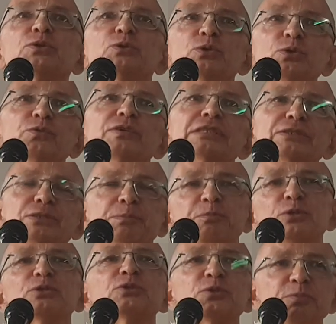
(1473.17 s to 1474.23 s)
to do, we're
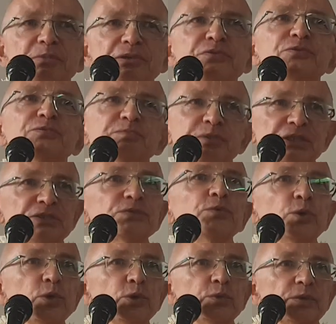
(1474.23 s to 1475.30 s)
supposed to be his
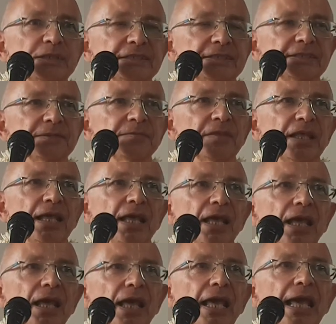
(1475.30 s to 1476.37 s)
followers.
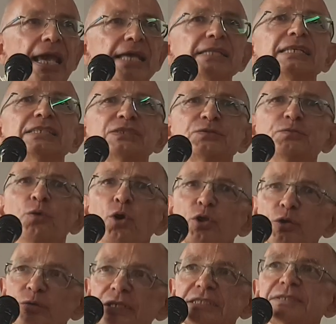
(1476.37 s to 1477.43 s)
And his
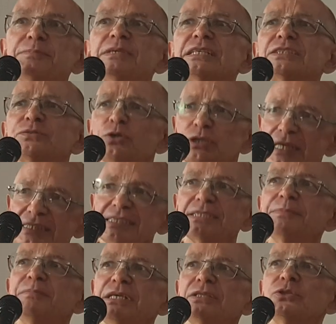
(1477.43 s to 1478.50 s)
followers means, what does
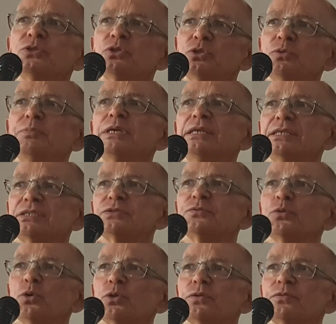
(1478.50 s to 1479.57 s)
it mean to be his
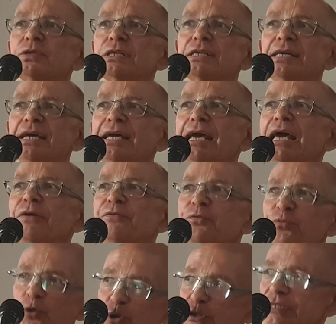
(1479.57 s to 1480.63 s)
follower?
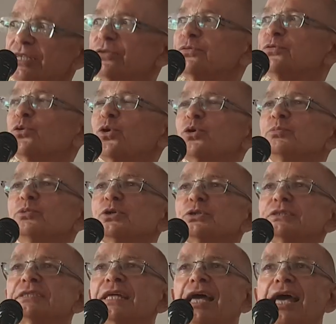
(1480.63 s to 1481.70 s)
First and
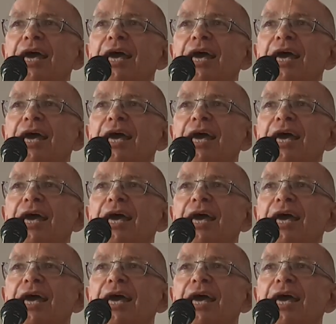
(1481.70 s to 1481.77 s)
foremost,